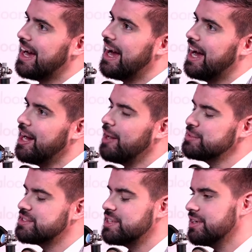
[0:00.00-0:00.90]
I would
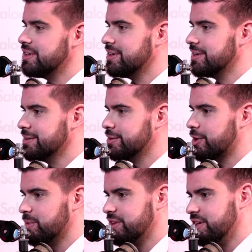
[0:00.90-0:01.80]
say
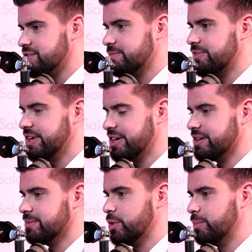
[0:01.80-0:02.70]
documentation freak at
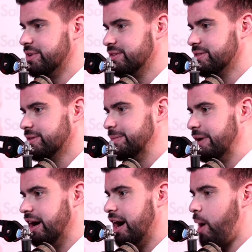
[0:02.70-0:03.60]
the moment.
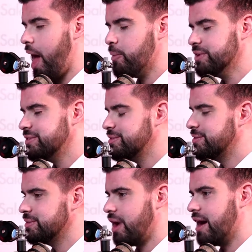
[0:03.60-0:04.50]
I wanted
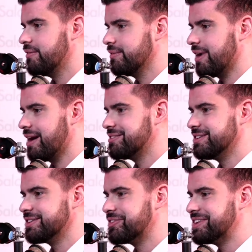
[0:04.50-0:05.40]
to have
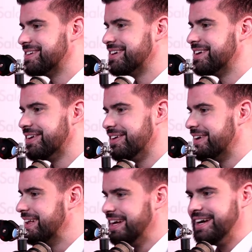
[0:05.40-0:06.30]
everything written on
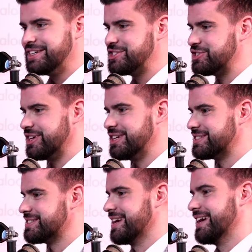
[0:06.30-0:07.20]

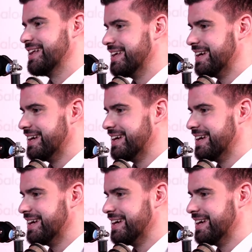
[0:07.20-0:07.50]
sheets, and